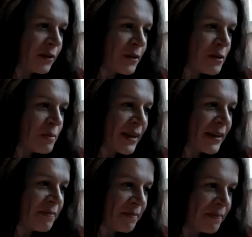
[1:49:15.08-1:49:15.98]
you want to speak?
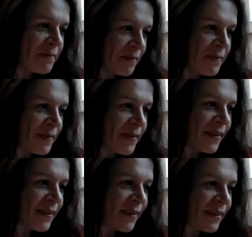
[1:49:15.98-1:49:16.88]

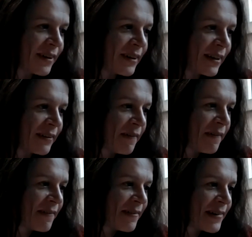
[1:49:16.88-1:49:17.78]
Go ahead.
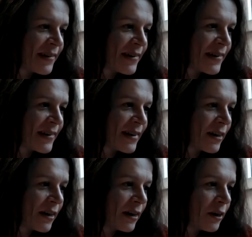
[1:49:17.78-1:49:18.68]

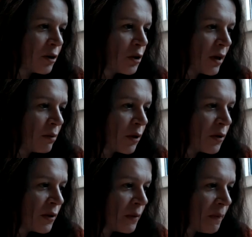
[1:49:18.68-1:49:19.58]
You need to
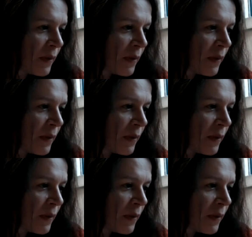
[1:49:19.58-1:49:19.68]
unmute.